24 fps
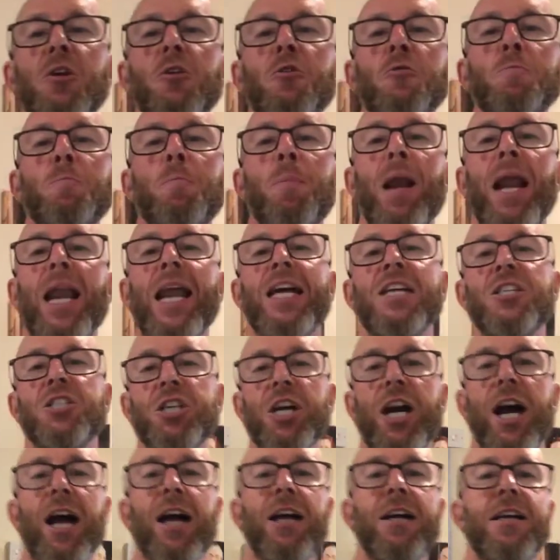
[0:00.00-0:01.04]
to move you closer
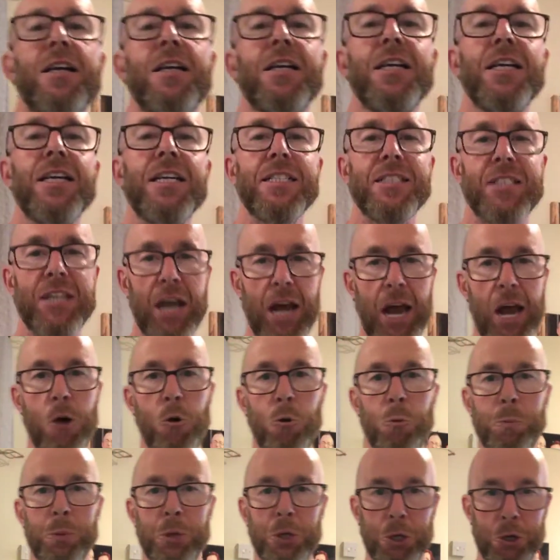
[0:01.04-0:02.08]
to that goal.
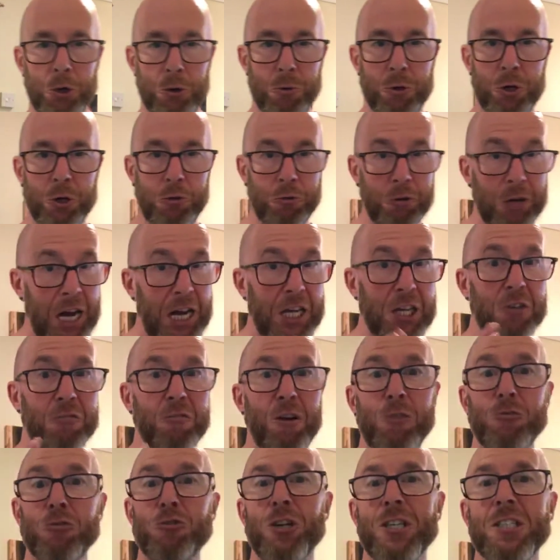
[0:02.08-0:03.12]
It has been an
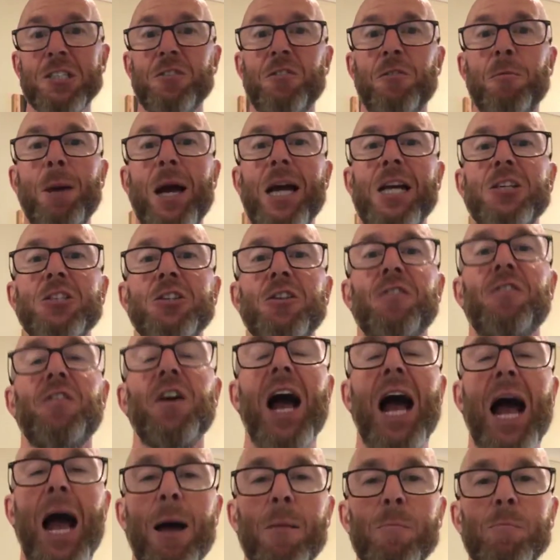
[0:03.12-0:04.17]
absolute pleasure
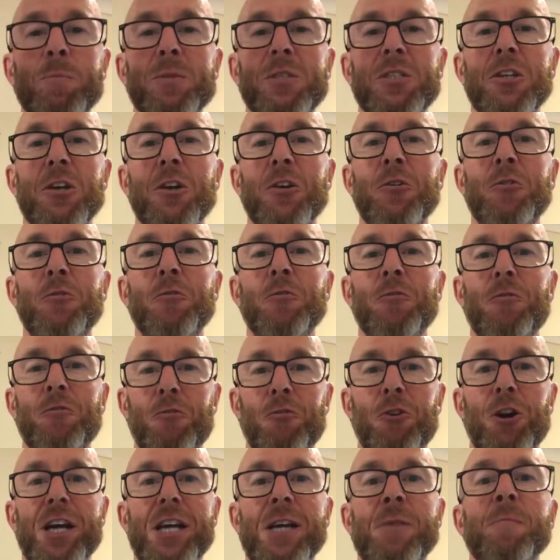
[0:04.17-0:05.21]
to help
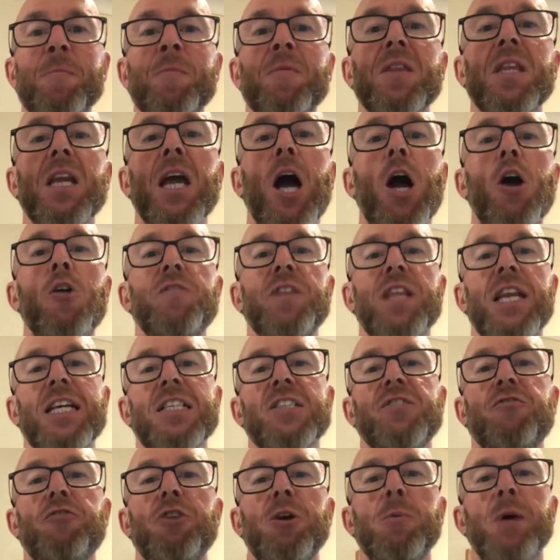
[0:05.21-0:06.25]
you create your own
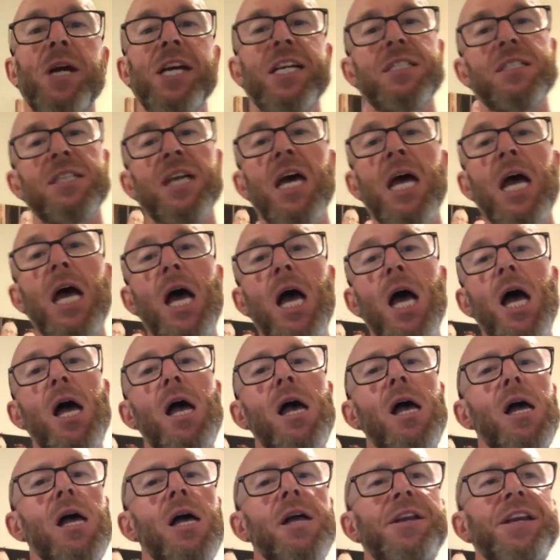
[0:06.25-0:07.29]
transformation for
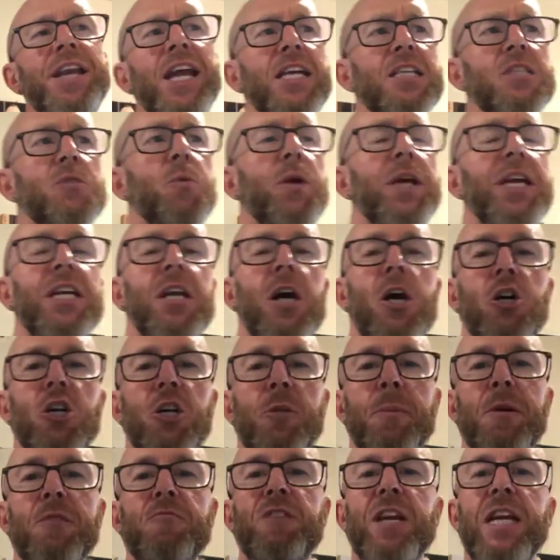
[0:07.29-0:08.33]
absolute free